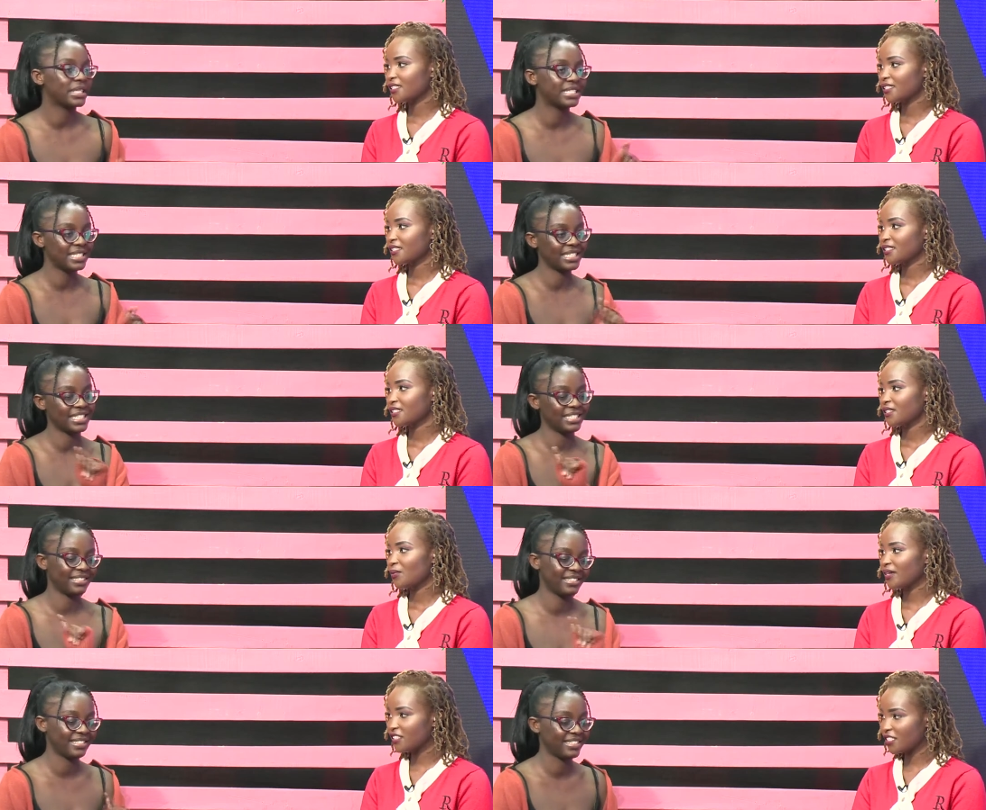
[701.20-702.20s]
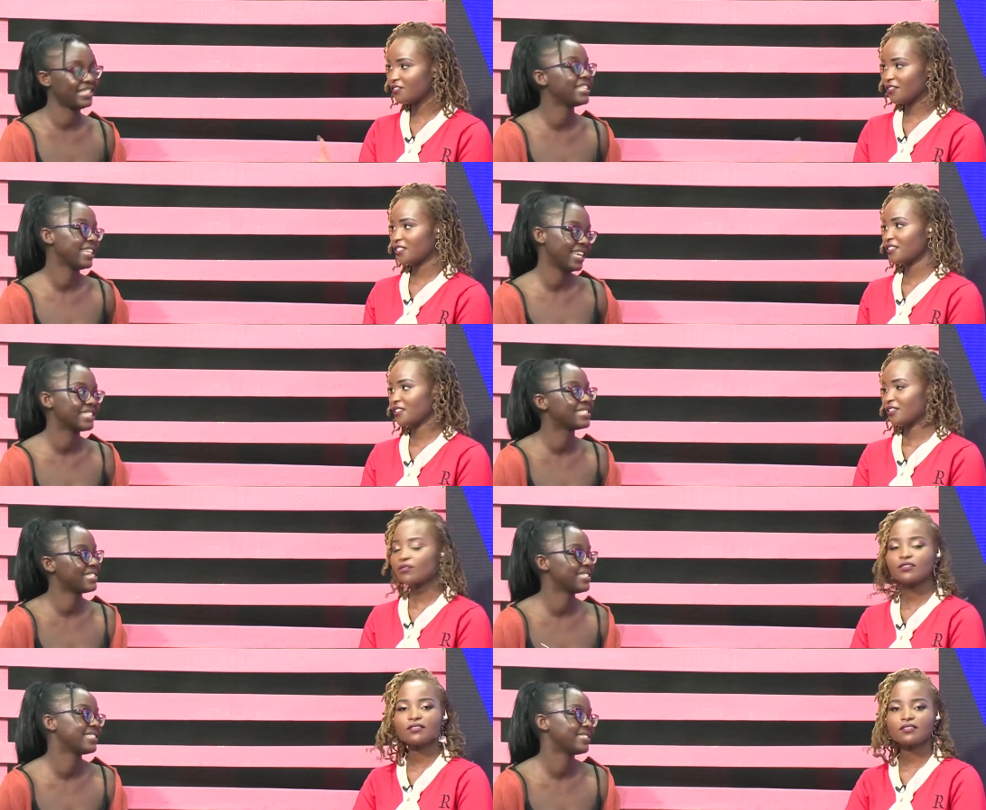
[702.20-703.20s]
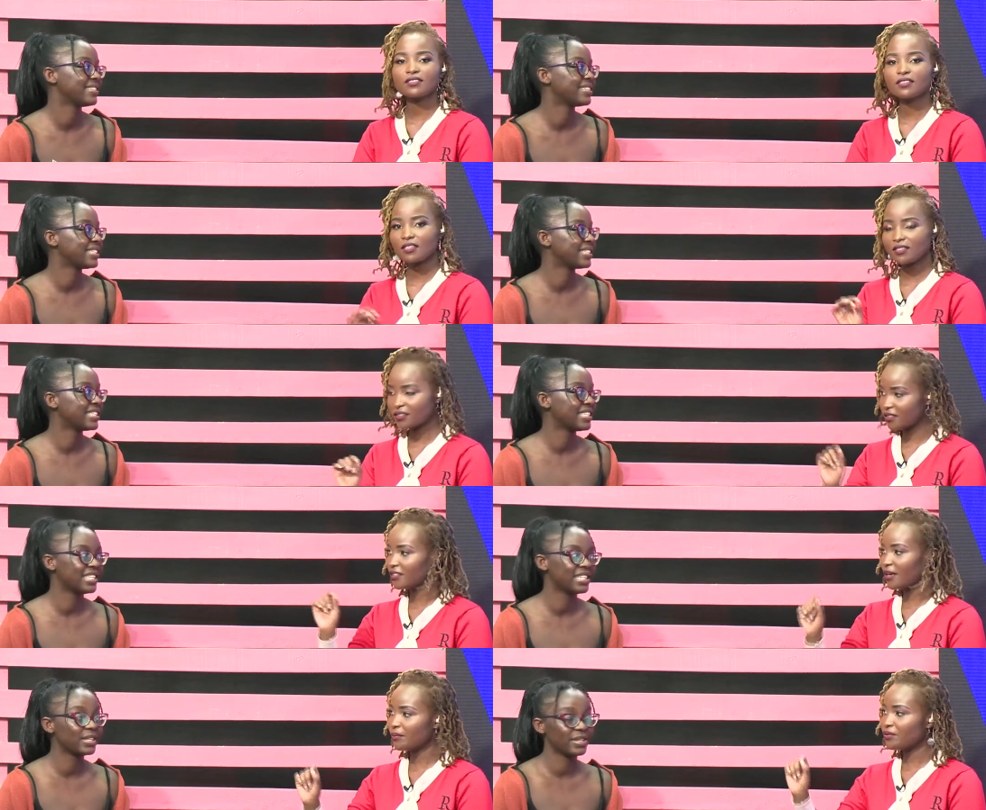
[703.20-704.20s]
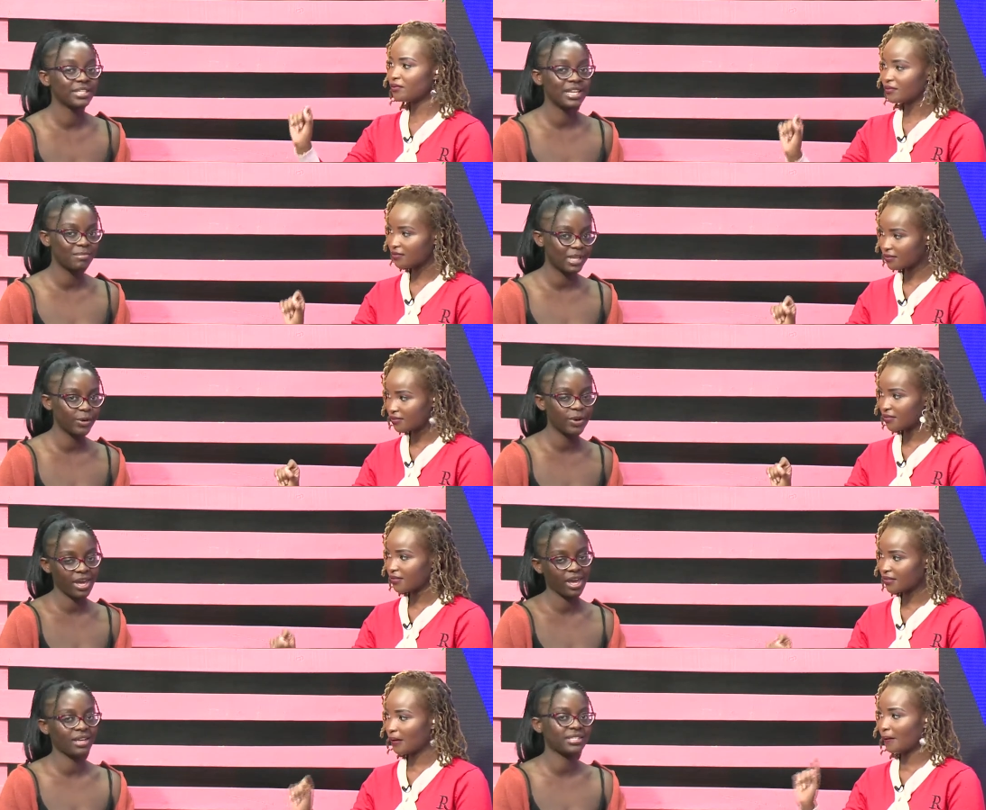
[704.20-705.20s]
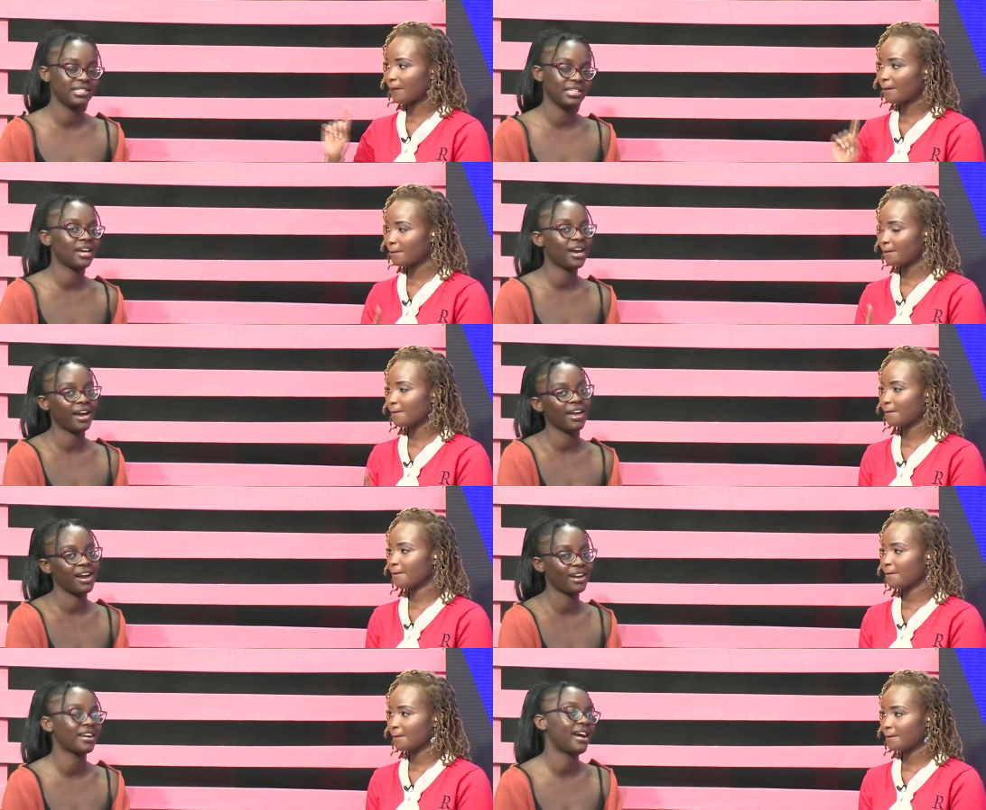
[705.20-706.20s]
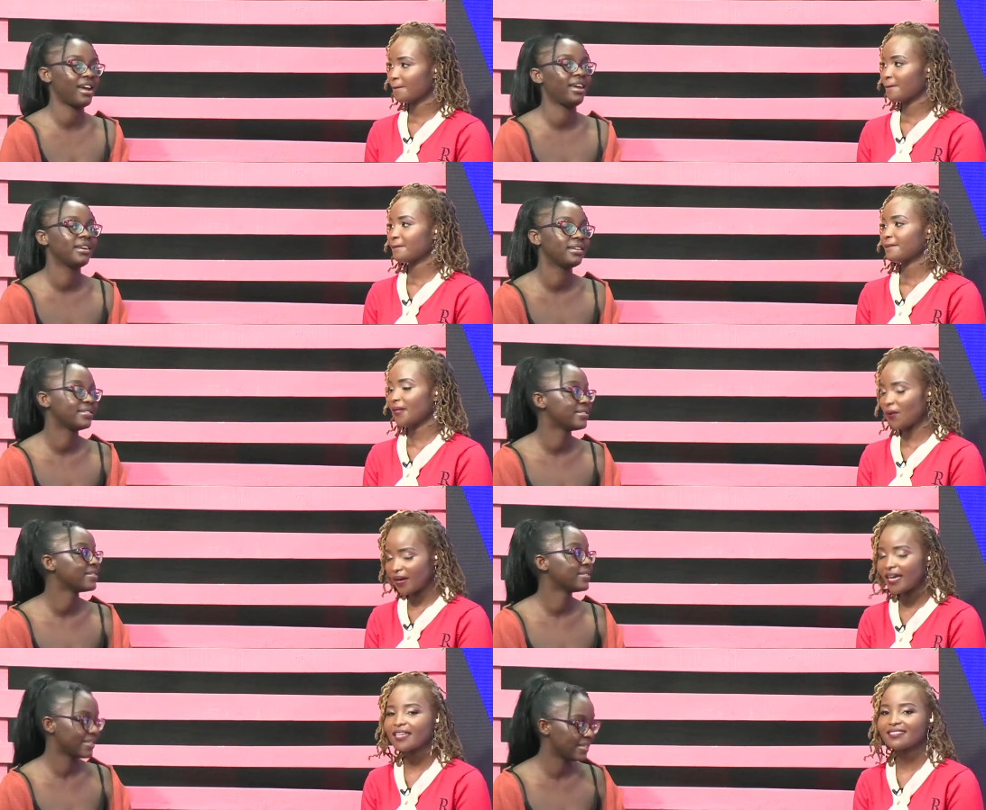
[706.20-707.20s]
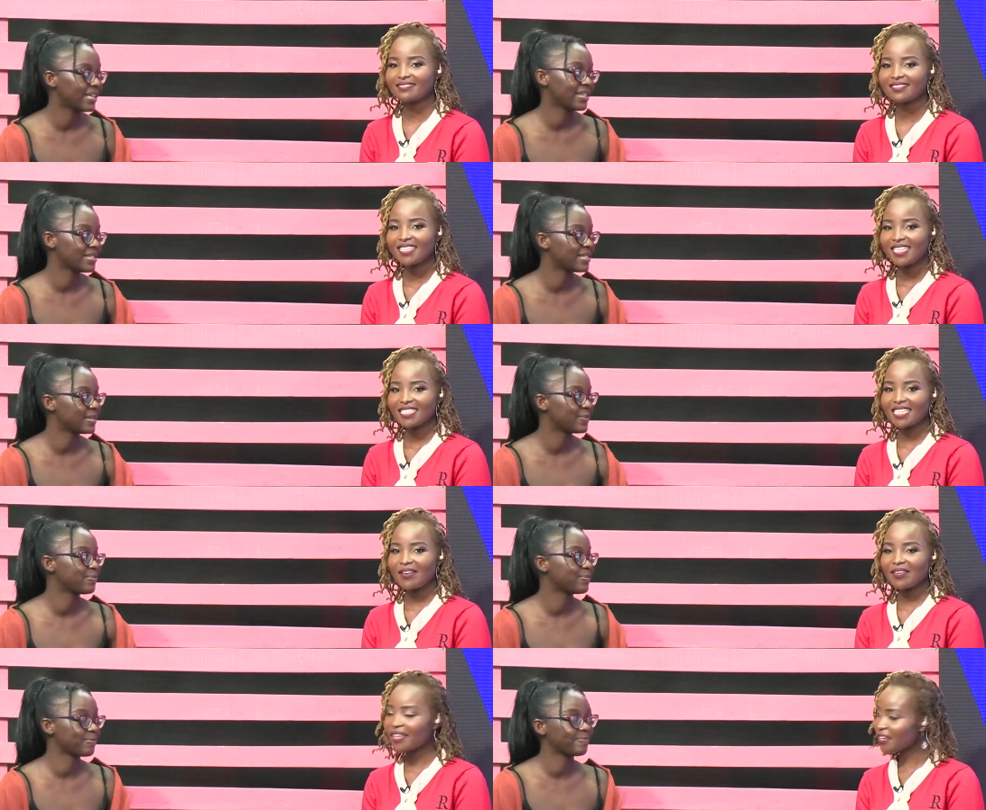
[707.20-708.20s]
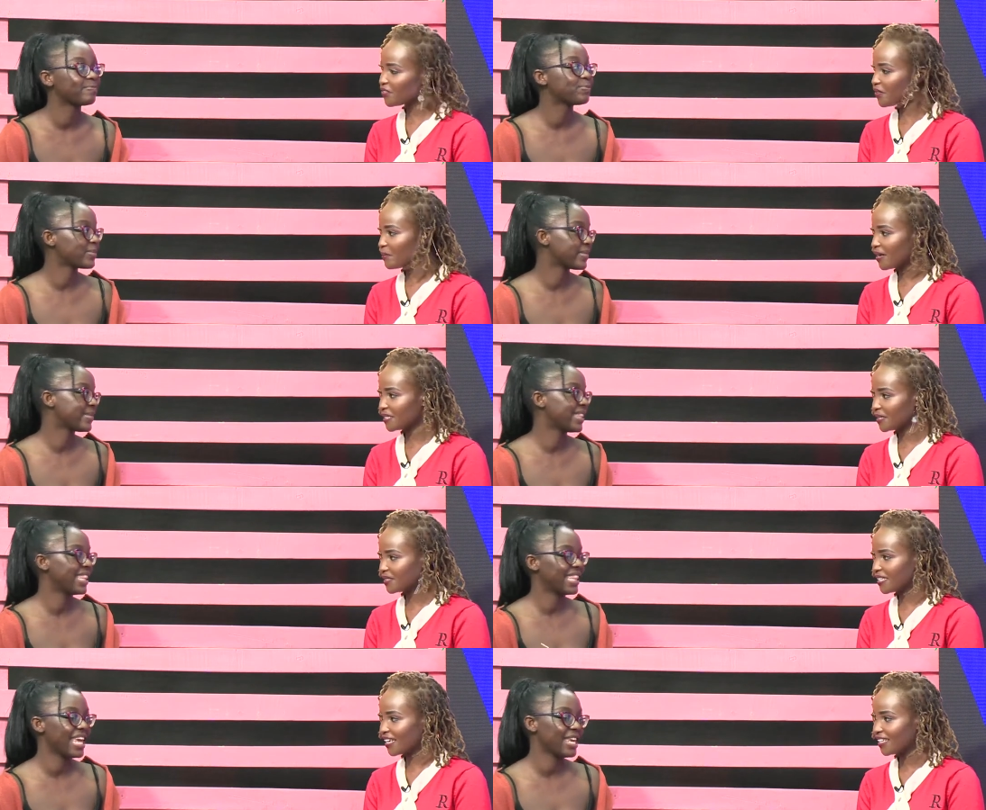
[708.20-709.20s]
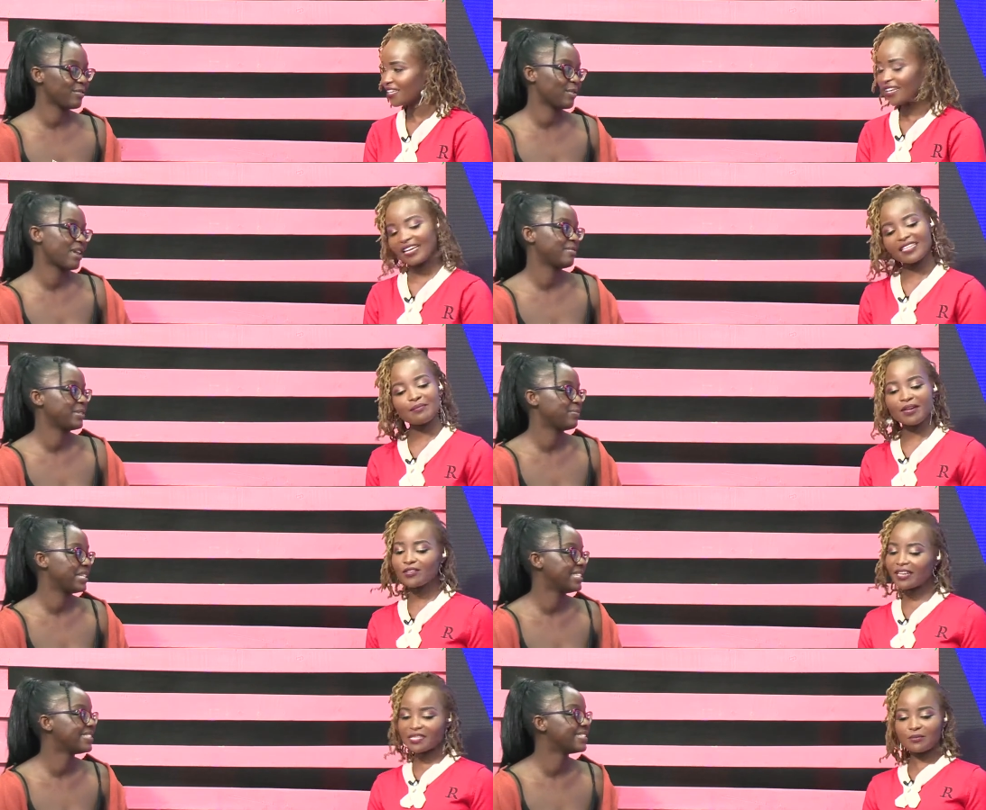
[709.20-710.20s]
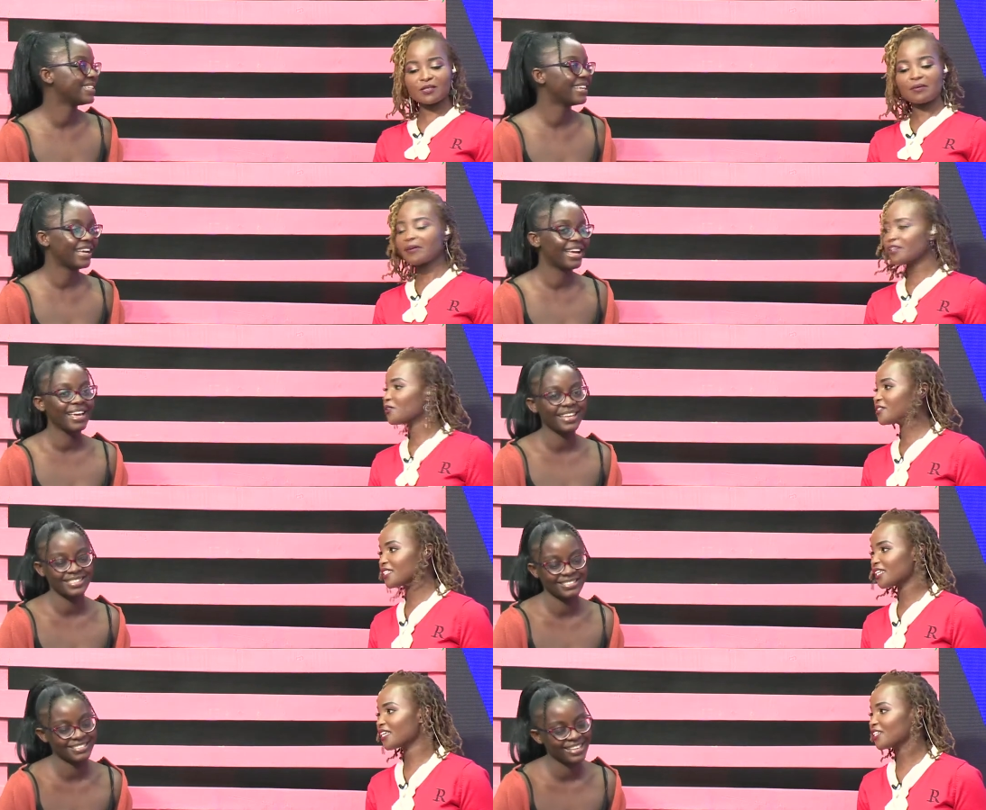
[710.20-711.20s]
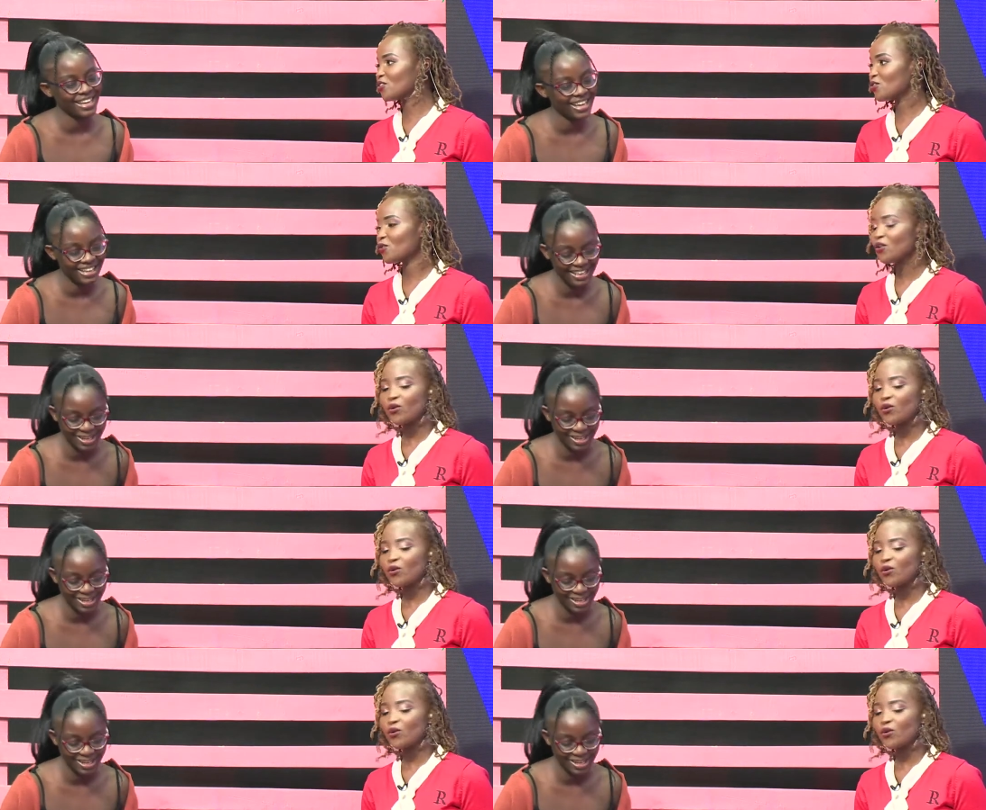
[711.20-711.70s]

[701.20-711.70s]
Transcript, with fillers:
Speaker 1: Watiri. Watiri. Yes. W? W-A-T-I-R-I.
Speaker 2: Okay. Yes. Sawa. Thank you very much, Hilda. Thank you for having me. Lakini bado lazima usimame kidogo usiweke kidogo.